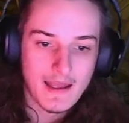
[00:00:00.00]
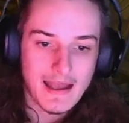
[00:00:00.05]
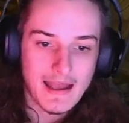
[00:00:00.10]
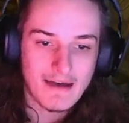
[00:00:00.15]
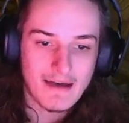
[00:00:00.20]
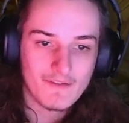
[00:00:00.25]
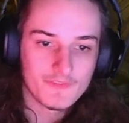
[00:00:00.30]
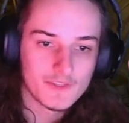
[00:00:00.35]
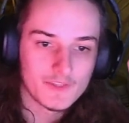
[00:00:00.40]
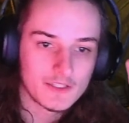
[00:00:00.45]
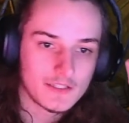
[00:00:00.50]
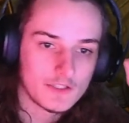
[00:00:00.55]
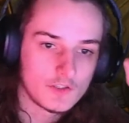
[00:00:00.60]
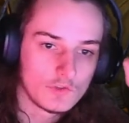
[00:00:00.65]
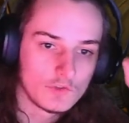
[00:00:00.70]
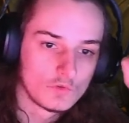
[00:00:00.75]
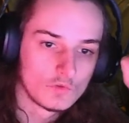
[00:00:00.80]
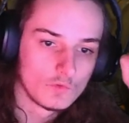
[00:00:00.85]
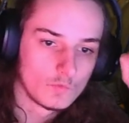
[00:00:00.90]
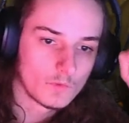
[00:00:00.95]
After that
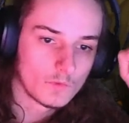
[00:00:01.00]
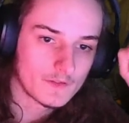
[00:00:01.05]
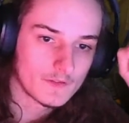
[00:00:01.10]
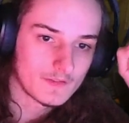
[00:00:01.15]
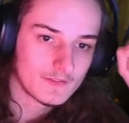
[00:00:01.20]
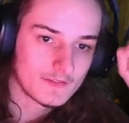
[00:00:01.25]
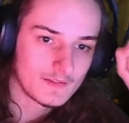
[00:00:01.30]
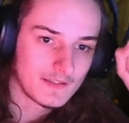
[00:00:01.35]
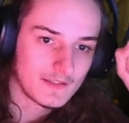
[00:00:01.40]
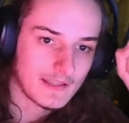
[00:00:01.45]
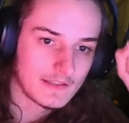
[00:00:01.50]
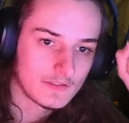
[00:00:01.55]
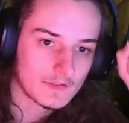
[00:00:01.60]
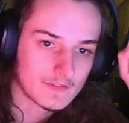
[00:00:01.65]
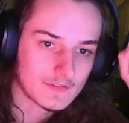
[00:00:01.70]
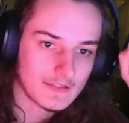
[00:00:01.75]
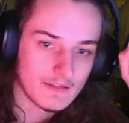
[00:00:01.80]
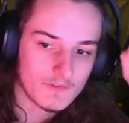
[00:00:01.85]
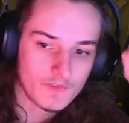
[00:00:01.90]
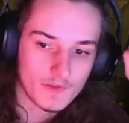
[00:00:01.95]
you do want to get
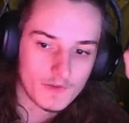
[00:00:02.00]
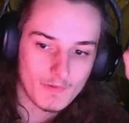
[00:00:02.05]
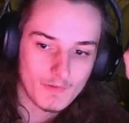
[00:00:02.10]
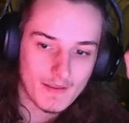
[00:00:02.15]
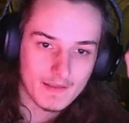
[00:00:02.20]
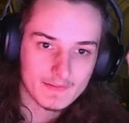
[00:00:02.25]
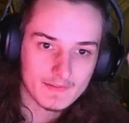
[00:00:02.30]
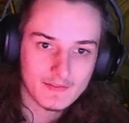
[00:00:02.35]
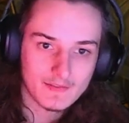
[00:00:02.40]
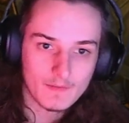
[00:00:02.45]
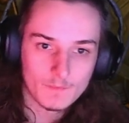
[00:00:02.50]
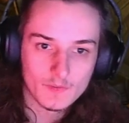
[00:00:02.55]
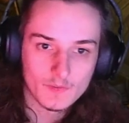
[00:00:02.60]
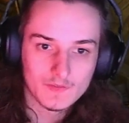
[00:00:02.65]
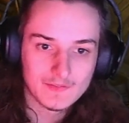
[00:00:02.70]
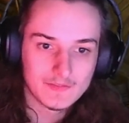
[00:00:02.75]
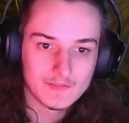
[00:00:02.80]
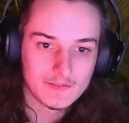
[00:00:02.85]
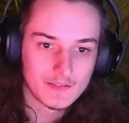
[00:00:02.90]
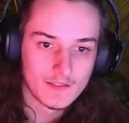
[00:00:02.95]
yourself the rare
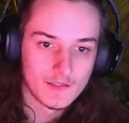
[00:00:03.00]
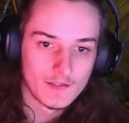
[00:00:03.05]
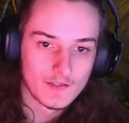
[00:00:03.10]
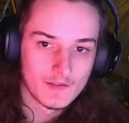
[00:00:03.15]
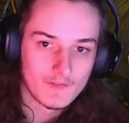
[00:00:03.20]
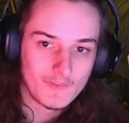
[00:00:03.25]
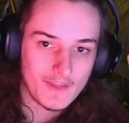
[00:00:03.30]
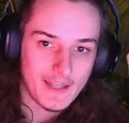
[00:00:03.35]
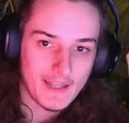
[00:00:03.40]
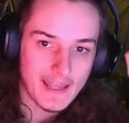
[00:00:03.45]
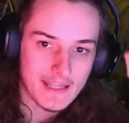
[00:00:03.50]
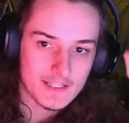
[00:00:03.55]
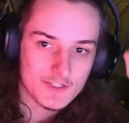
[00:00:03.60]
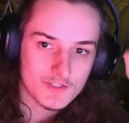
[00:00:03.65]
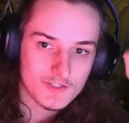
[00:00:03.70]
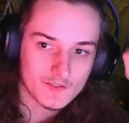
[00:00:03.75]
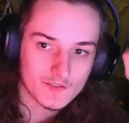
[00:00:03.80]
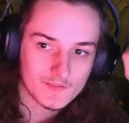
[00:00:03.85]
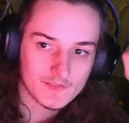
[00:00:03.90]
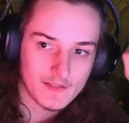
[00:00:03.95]
summons, the
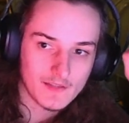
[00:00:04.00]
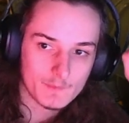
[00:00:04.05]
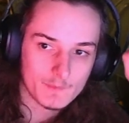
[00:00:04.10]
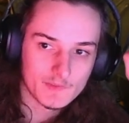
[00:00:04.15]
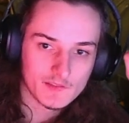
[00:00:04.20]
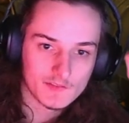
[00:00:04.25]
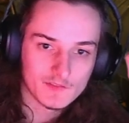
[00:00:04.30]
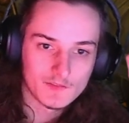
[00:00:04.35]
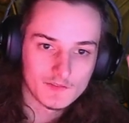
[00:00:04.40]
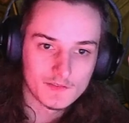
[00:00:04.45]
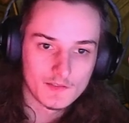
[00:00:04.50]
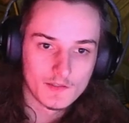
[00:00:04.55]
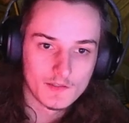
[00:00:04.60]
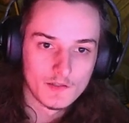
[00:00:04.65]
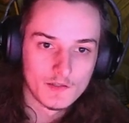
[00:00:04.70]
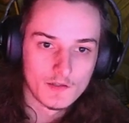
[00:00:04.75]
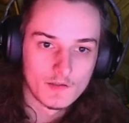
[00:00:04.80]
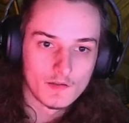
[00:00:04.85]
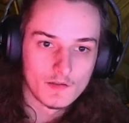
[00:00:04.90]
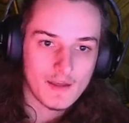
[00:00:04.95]
ancient summons,
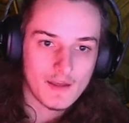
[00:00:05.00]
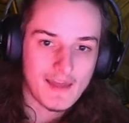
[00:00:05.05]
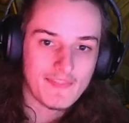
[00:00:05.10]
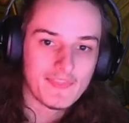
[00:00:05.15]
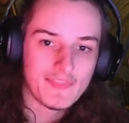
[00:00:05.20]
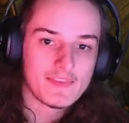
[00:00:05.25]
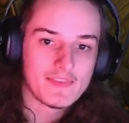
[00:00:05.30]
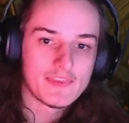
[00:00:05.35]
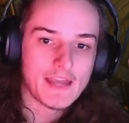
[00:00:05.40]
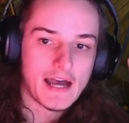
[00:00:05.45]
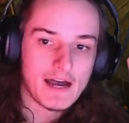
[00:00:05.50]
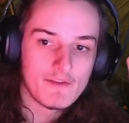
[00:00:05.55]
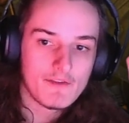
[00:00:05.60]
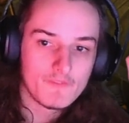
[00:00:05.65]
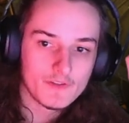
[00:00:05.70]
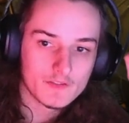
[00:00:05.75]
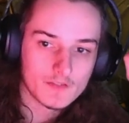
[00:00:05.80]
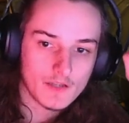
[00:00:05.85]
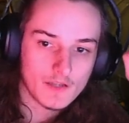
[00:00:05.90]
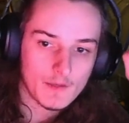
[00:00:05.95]
and then the
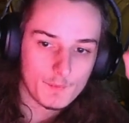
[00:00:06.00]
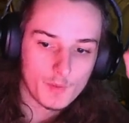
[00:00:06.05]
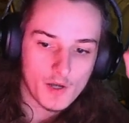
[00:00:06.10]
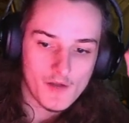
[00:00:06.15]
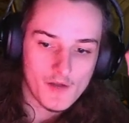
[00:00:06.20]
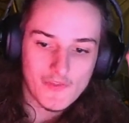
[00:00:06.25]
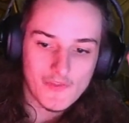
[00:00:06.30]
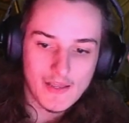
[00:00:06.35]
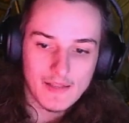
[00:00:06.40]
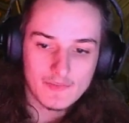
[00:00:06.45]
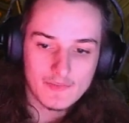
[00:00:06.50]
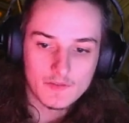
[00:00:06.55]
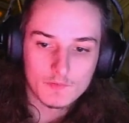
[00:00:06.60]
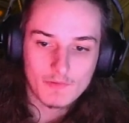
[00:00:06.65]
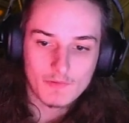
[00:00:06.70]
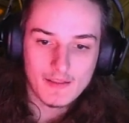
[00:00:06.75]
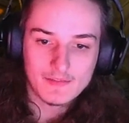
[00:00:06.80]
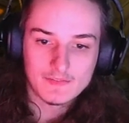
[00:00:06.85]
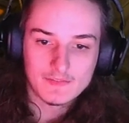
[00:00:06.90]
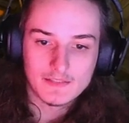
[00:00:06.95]
avatar border, and the
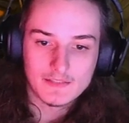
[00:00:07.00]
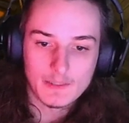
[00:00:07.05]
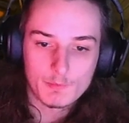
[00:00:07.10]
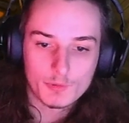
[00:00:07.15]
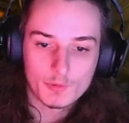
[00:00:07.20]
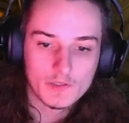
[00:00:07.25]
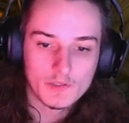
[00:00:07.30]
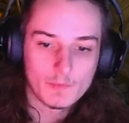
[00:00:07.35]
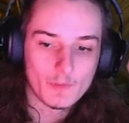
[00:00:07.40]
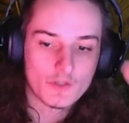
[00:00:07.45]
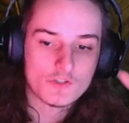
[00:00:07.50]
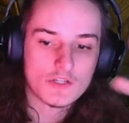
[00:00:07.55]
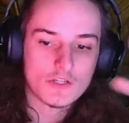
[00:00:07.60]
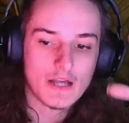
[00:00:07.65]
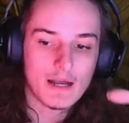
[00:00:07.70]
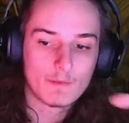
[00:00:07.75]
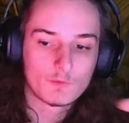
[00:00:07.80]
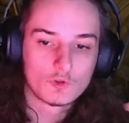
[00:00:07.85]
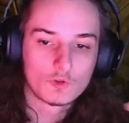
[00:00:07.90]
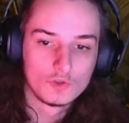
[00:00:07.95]
rest is then pretty much
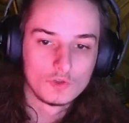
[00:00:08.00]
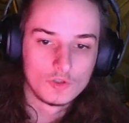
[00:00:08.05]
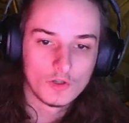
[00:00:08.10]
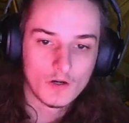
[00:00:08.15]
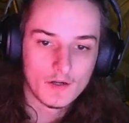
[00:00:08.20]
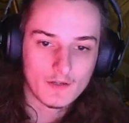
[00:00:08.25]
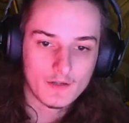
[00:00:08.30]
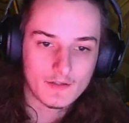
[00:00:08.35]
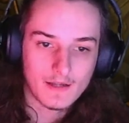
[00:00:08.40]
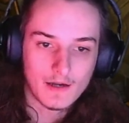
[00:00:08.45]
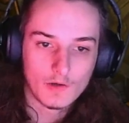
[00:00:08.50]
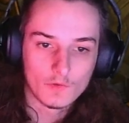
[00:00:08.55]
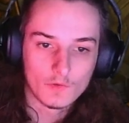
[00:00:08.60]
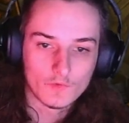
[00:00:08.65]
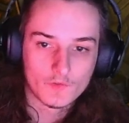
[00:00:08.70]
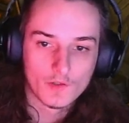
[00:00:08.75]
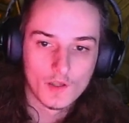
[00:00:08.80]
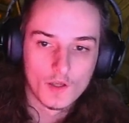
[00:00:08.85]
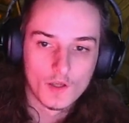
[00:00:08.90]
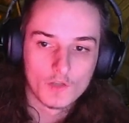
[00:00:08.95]
up to your
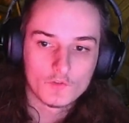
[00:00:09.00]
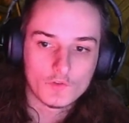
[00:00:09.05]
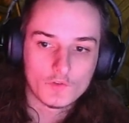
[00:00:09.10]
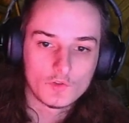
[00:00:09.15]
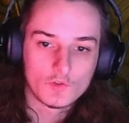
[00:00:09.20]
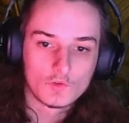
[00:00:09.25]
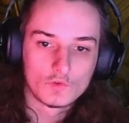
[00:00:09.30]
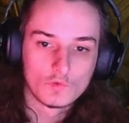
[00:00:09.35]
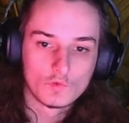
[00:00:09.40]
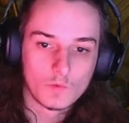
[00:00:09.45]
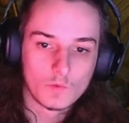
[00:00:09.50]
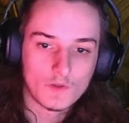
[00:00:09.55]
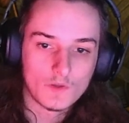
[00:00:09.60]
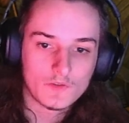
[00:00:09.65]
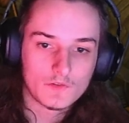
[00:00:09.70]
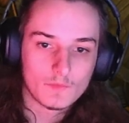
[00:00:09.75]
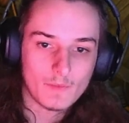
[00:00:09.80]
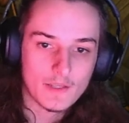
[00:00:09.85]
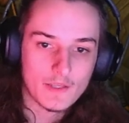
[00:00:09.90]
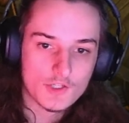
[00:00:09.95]
account. So you do want
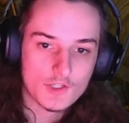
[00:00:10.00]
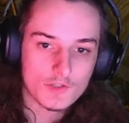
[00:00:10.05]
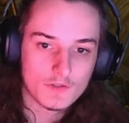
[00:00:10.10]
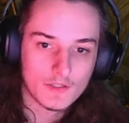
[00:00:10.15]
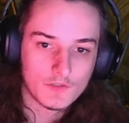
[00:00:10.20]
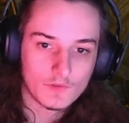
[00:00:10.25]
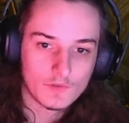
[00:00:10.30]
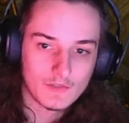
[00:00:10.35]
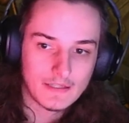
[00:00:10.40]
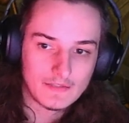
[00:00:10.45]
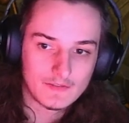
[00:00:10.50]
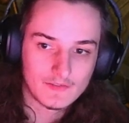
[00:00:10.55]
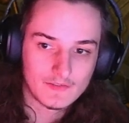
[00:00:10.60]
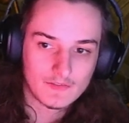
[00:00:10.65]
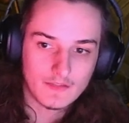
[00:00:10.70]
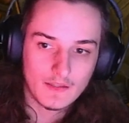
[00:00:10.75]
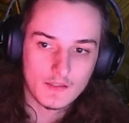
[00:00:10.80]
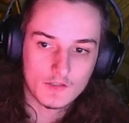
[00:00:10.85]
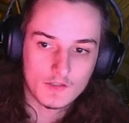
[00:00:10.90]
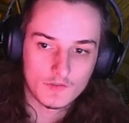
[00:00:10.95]
to make sure that you get the
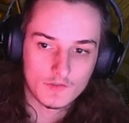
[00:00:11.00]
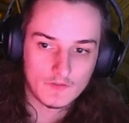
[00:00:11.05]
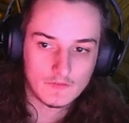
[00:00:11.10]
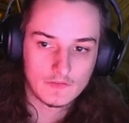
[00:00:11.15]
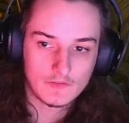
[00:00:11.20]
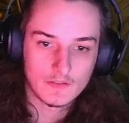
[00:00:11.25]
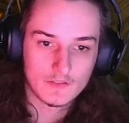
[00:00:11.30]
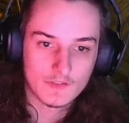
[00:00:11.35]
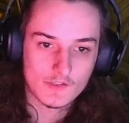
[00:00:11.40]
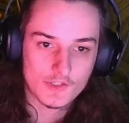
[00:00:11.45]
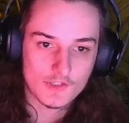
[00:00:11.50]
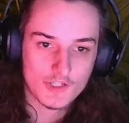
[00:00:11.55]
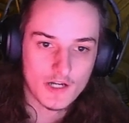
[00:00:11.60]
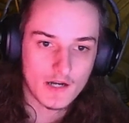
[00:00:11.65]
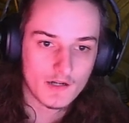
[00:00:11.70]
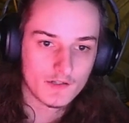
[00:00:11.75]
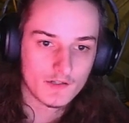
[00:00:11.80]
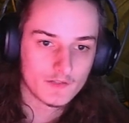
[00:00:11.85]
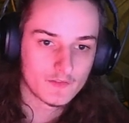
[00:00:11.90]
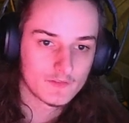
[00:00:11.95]
skill crystal, the
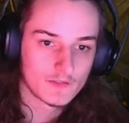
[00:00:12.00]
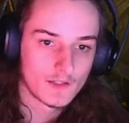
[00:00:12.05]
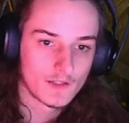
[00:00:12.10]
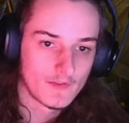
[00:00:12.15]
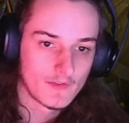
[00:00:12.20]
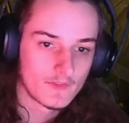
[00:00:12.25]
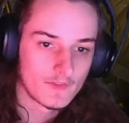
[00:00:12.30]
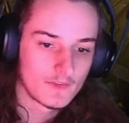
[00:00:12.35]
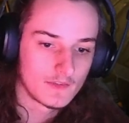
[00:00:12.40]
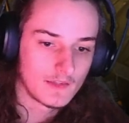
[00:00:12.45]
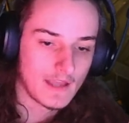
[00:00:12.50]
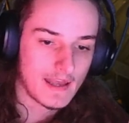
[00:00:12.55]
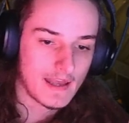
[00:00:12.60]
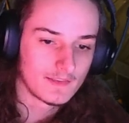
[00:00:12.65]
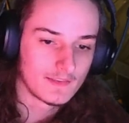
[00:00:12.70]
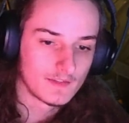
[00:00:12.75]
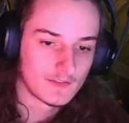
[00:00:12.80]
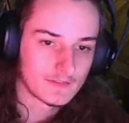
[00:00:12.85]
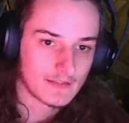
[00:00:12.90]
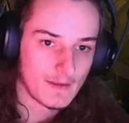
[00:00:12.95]
shards,
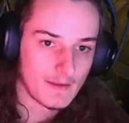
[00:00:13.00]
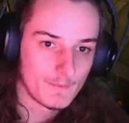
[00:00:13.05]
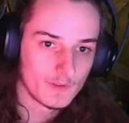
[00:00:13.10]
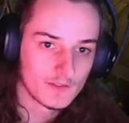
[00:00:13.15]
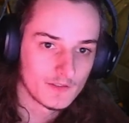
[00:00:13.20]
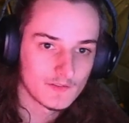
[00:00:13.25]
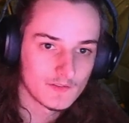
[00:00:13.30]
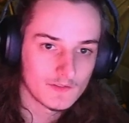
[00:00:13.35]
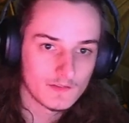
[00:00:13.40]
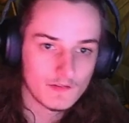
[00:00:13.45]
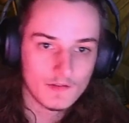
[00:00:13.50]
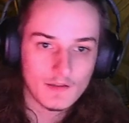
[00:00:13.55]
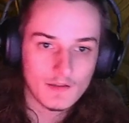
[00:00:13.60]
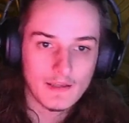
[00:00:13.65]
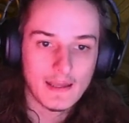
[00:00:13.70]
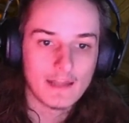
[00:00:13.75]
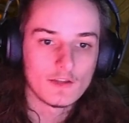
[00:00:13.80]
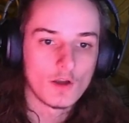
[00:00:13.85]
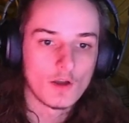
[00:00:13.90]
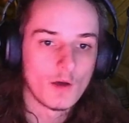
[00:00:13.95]
and the summons,
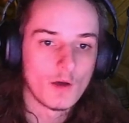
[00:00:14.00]
and